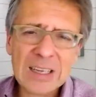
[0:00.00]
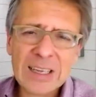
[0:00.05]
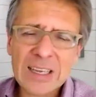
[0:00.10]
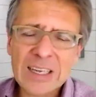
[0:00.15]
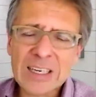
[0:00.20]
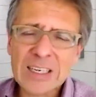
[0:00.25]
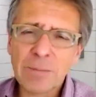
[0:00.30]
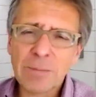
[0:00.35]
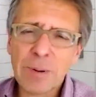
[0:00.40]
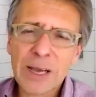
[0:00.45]

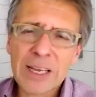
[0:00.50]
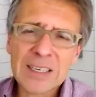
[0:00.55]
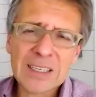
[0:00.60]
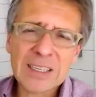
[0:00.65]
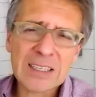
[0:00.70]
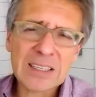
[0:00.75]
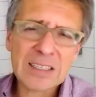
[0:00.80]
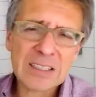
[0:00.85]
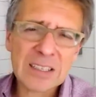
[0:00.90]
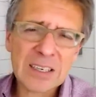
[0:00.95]

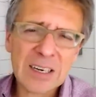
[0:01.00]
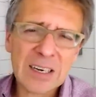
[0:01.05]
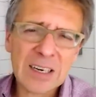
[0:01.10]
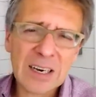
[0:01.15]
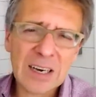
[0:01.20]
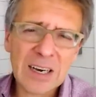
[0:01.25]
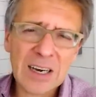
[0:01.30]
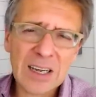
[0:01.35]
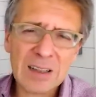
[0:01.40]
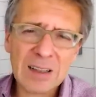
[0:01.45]
Independent
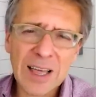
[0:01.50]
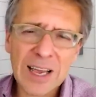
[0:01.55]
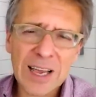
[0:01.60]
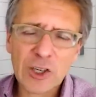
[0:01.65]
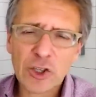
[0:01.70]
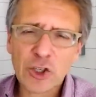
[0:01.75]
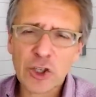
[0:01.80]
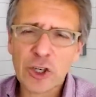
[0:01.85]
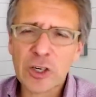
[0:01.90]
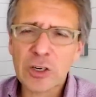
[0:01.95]

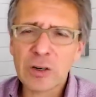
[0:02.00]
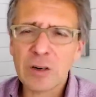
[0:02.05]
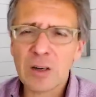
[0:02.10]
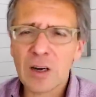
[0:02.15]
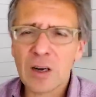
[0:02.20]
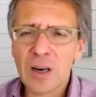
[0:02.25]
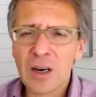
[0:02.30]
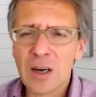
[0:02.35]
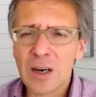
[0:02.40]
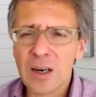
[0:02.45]
election